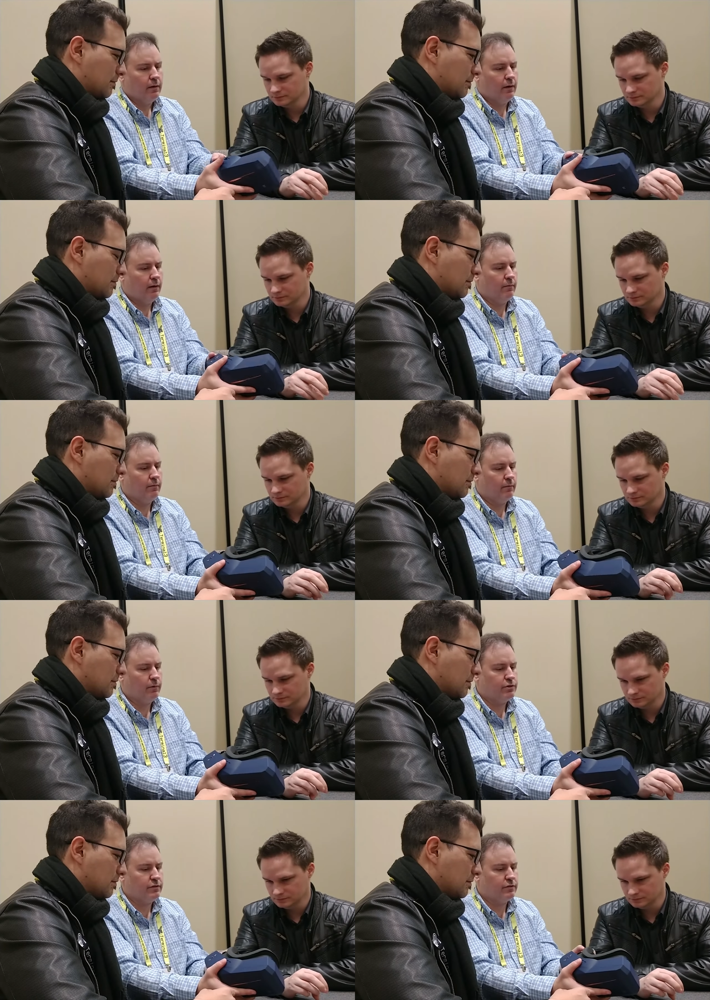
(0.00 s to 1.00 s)
Speaker 1: um,
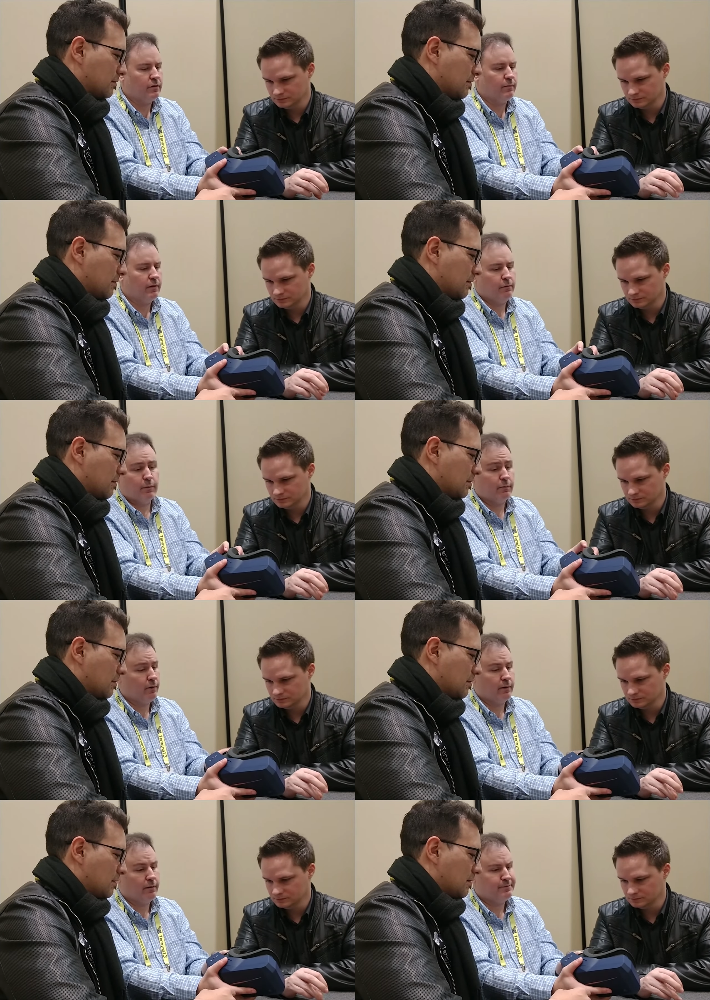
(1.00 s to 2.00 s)
which is something that we've been
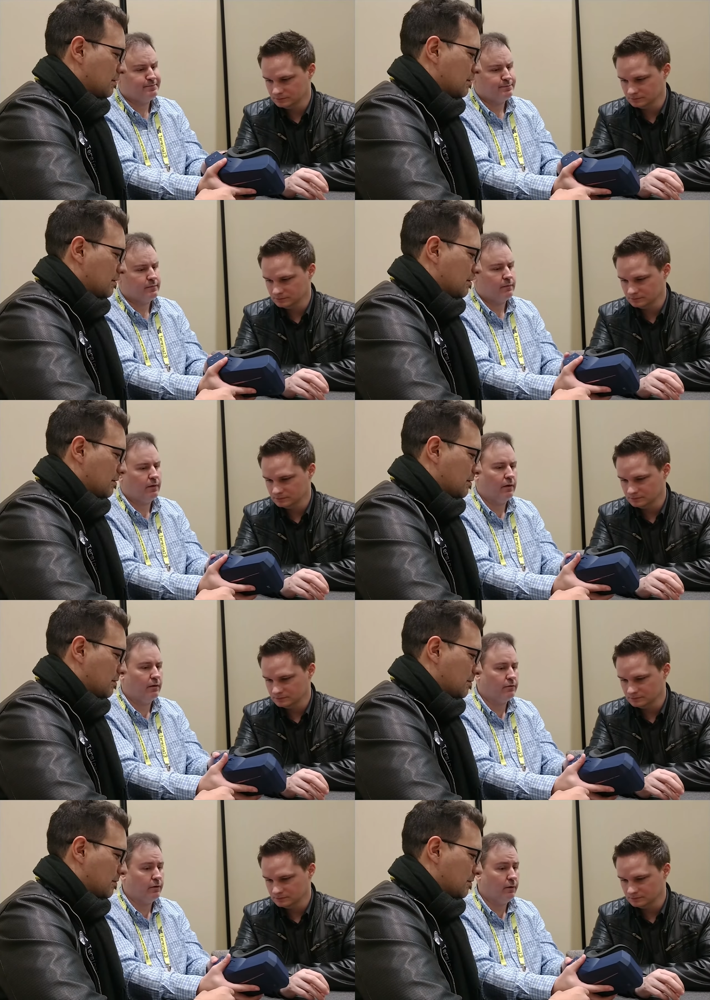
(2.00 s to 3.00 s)
working on
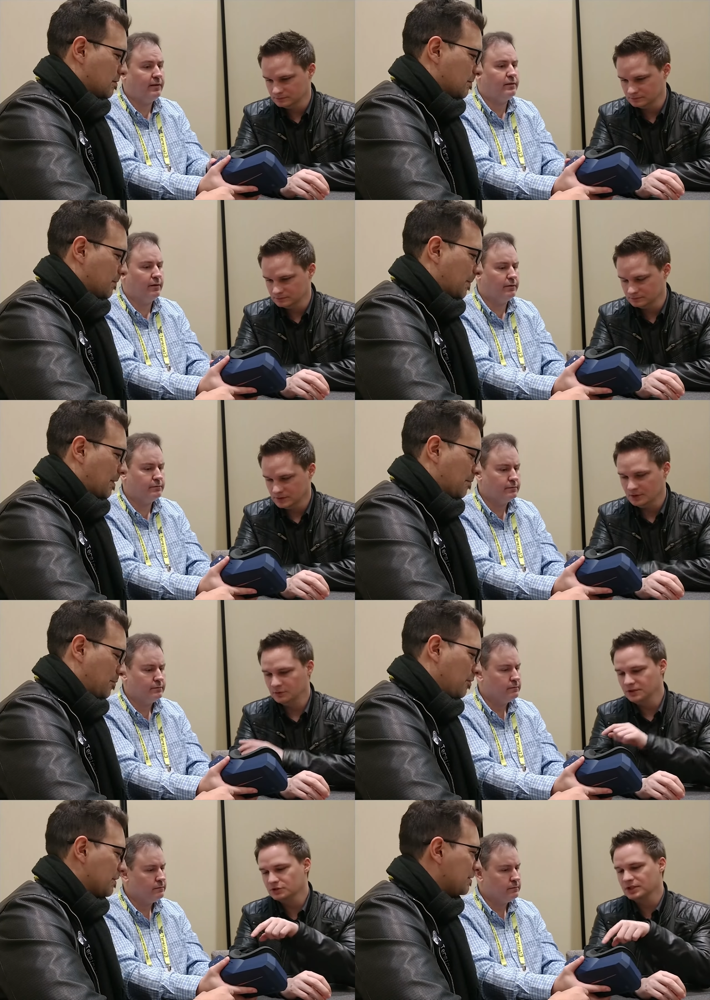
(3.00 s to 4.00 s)
uh, a great deal.
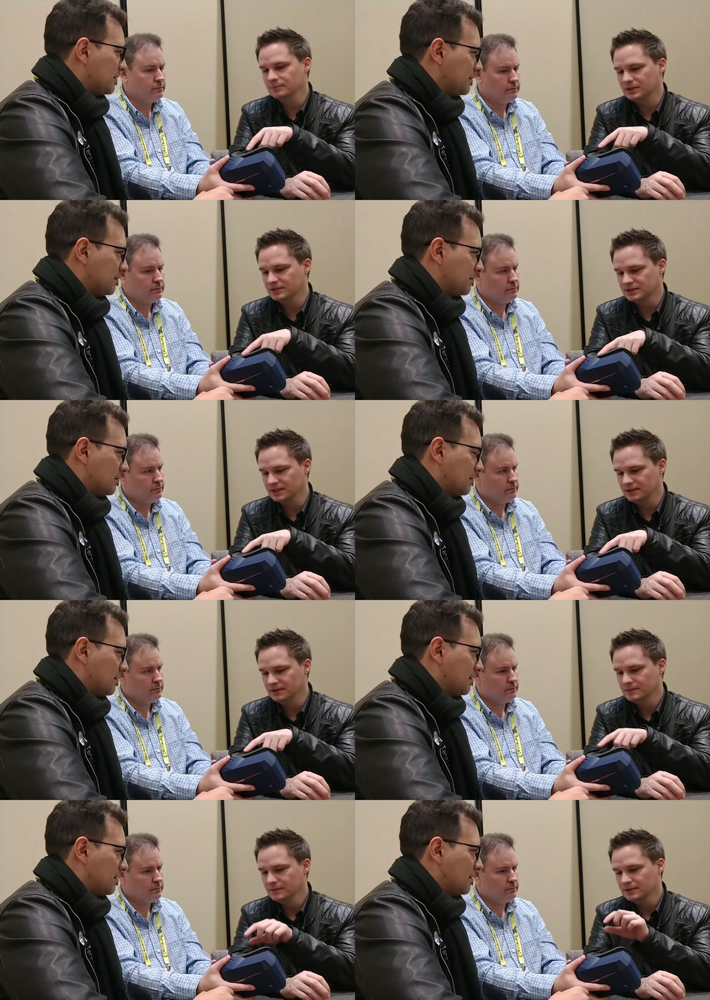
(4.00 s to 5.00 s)
Will okay. you ship us
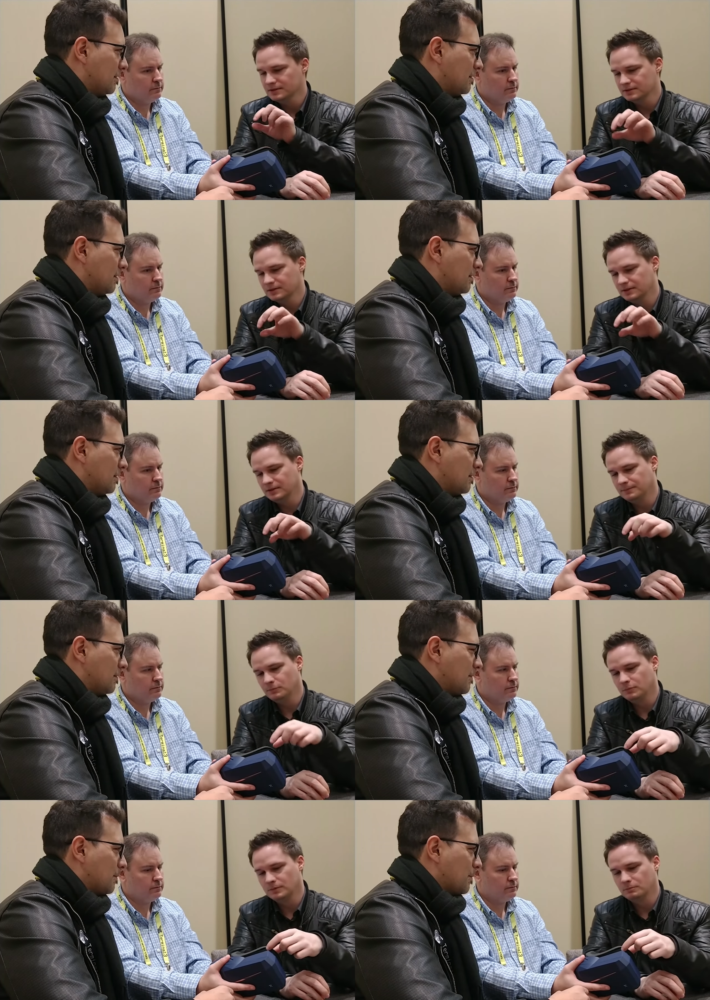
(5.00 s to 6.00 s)
uh,
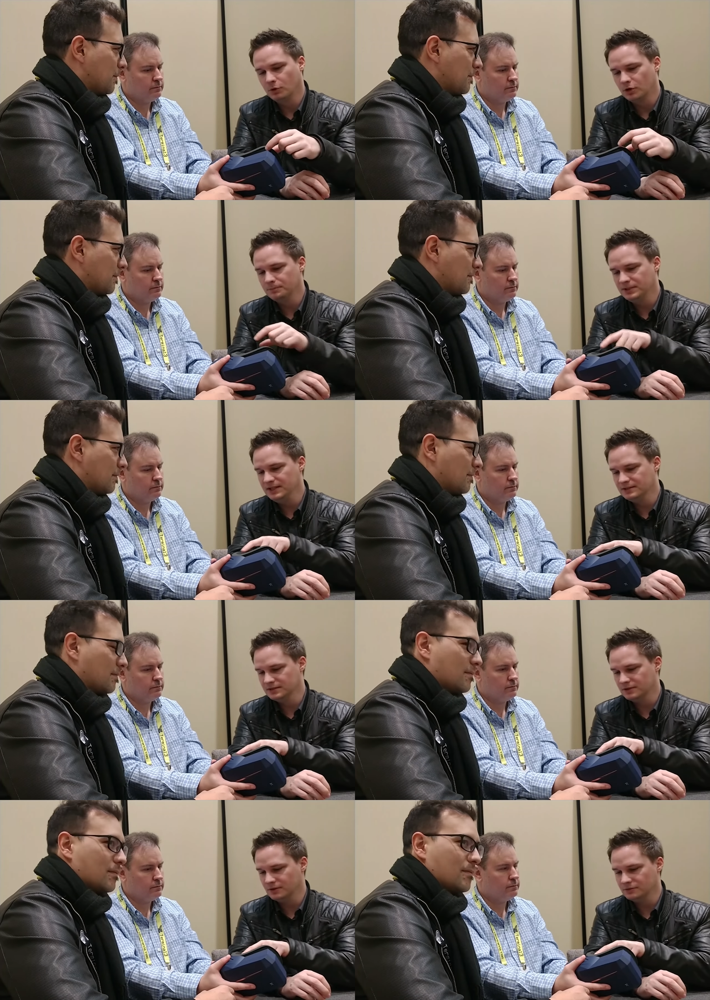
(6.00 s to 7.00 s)
Speaker 2: um, more
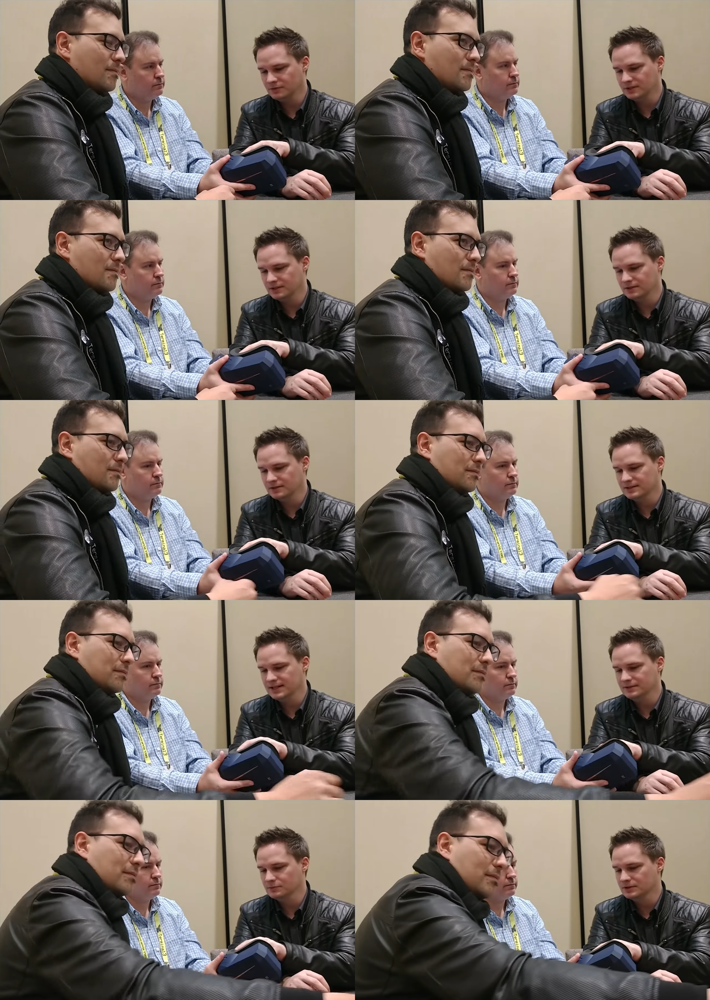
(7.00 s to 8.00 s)
pieces of
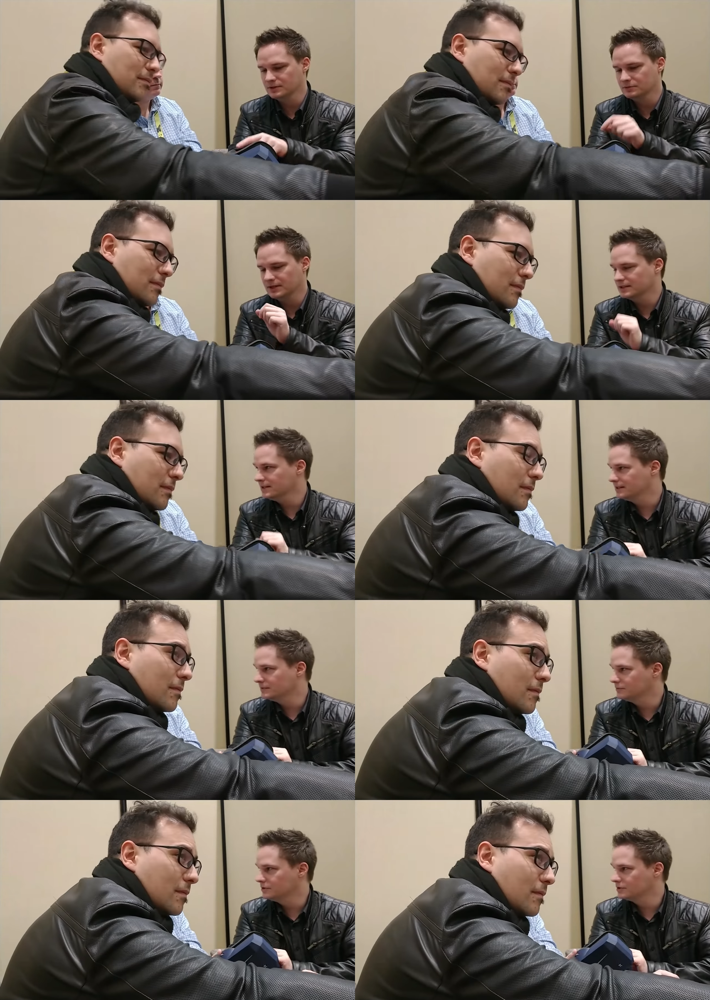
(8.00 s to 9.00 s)
that with the
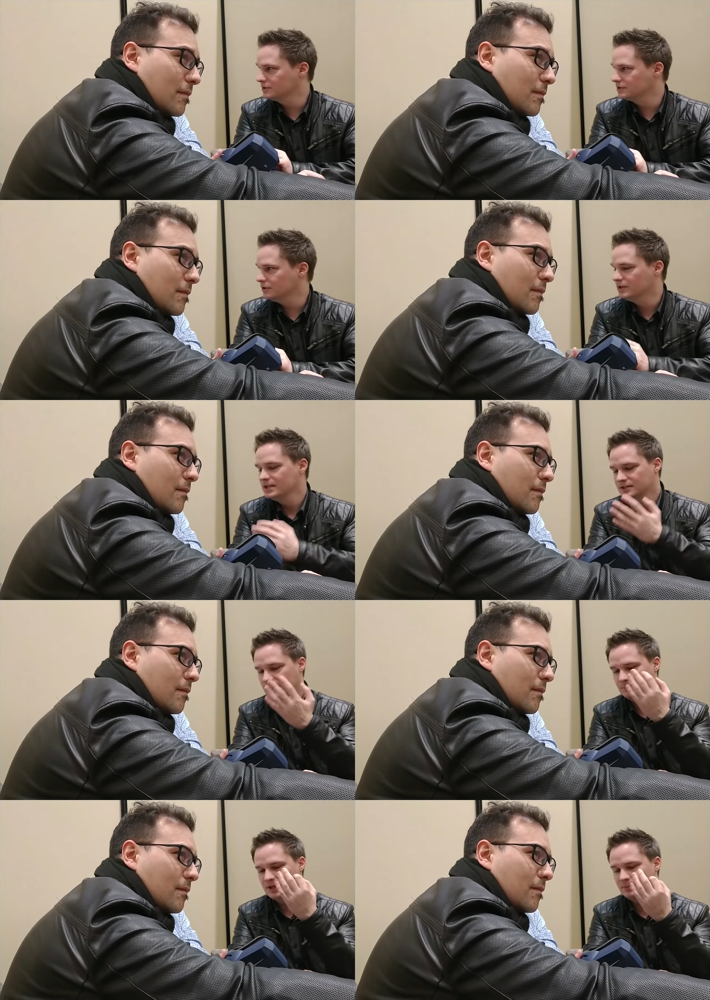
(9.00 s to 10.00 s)
ruggedized version? So
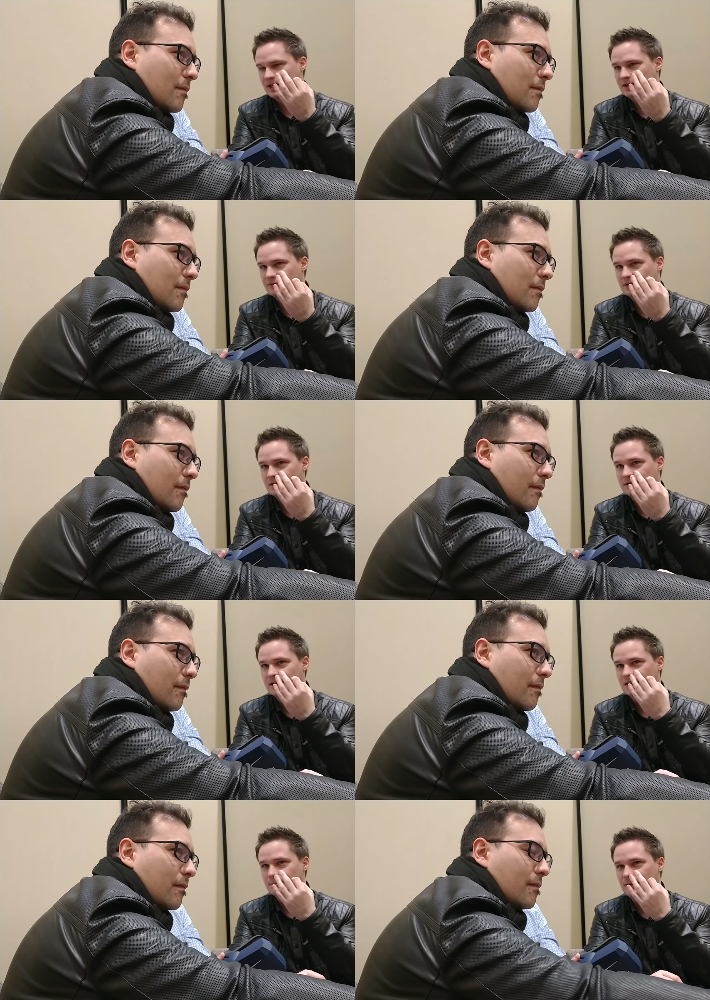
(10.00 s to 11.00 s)
some people have a
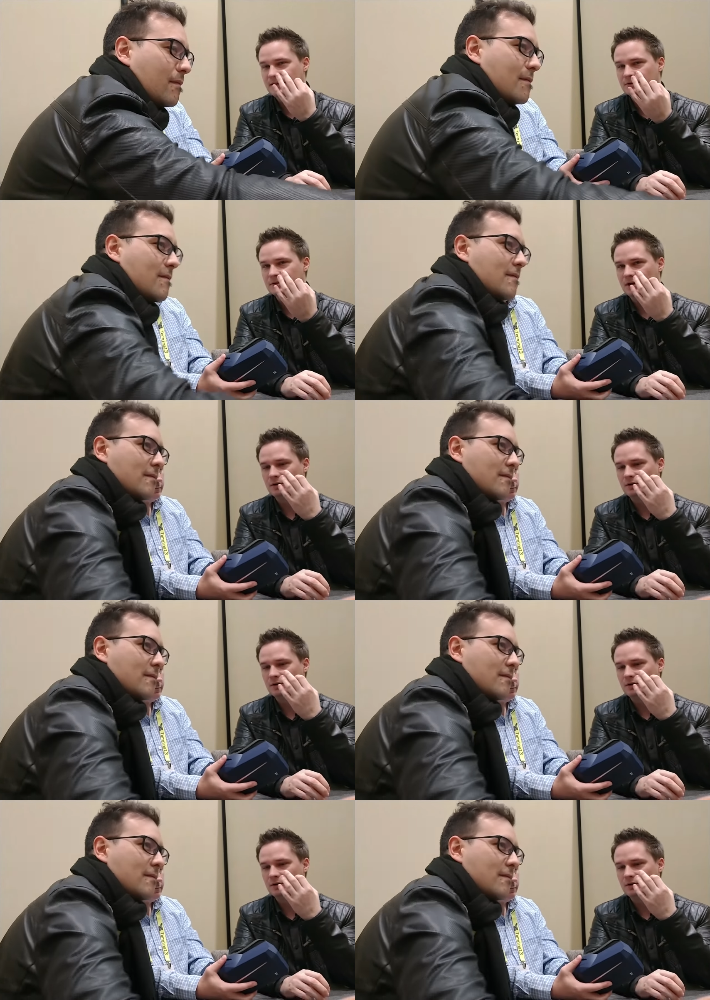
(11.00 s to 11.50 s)
better or,